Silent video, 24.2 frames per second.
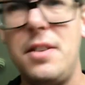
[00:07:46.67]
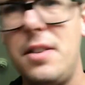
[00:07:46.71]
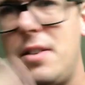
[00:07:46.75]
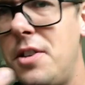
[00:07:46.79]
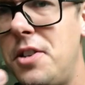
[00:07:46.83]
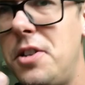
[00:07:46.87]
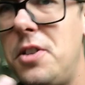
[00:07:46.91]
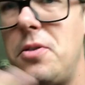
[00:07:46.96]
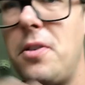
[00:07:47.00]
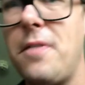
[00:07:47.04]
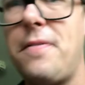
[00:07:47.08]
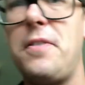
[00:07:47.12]

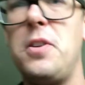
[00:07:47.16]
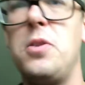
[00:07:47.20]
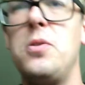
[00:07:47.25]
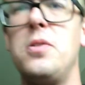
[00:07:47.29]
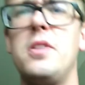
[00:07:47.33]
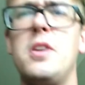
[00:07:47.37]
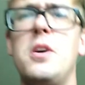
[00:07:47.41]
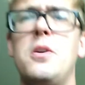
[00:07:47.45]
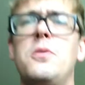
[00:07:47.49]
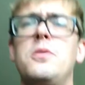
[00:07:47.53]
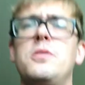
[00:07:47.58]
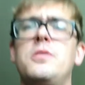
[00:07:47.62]
Do a few of
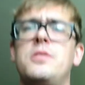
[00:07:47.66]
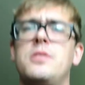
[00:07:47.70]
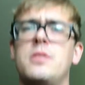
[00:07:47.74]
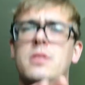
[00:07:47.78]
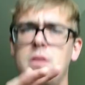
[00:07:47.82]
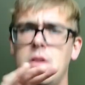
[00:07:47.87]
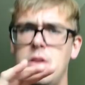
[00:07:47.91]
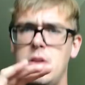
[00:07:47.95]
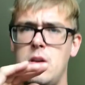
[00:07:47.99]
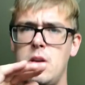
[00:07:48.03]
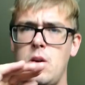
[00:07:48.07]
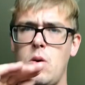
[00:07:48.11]
those.
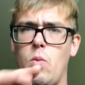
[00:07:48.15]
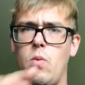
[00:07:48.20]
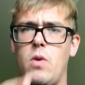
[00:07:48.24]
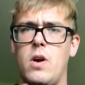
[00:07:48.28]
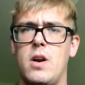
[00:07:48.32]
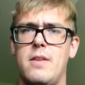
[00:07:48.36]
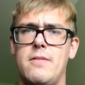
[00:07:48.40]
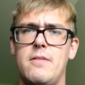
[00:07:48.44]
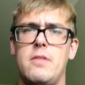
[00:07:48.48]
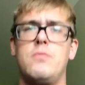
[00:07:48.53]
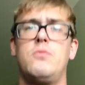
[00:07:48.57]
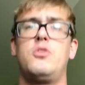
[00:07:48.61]
One
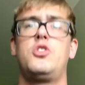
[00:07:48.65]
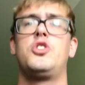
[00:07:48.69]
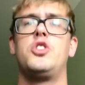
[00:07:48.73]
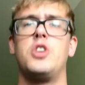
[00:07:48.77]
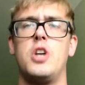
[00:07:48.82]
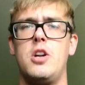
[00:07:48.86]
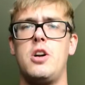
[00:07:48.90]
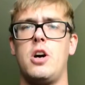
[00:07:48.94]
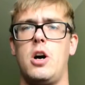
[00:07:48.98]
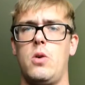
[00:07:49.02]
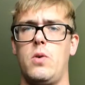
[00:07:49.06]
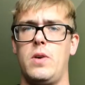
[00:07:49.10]
of them
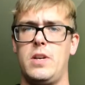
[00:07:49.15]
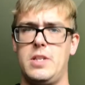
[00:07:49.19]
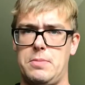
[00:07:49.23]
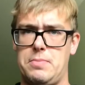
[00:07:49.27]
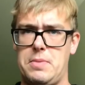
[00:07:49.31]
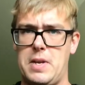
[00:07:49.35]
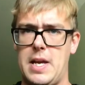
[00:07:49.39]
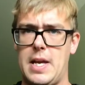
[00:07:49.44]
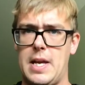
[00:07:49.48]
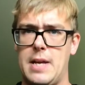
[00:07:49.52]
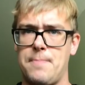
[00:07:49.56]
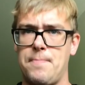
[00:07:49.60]
should always
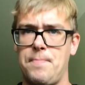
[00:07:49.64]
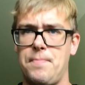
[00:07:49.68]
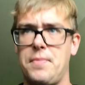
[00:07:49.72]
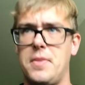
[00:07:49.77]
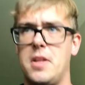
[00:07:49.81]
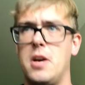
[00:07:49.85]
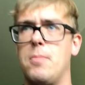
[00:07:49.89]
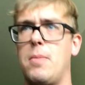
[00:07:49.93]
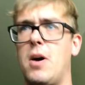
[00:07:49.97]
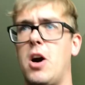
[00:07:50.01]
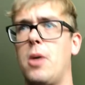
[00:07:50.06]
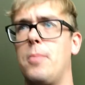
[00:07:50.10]
be
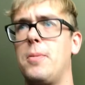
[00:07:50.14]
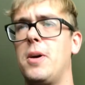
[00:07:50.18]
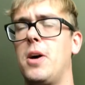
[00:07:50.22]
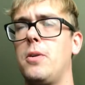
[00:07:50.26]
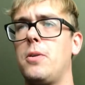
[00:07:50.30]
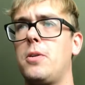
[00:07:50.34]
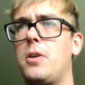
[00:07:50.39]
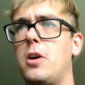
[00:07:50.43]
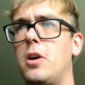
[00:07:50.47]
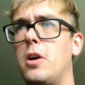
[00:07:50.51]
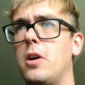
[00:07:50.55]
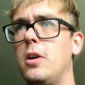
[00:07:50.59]
the barbell
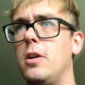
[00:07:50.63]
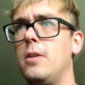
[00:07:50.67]
curl.